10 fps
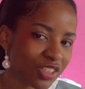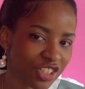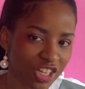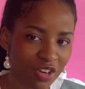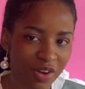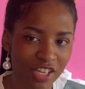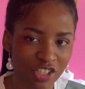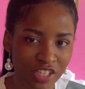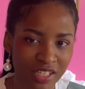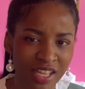this
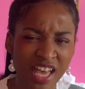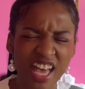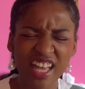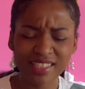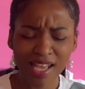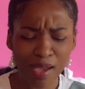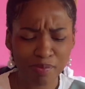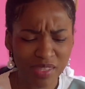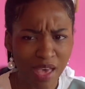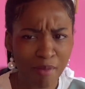generation,
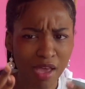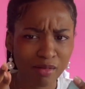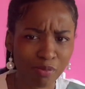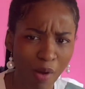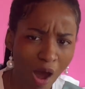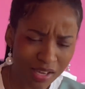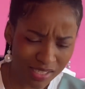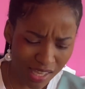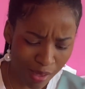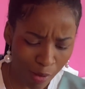type them and box them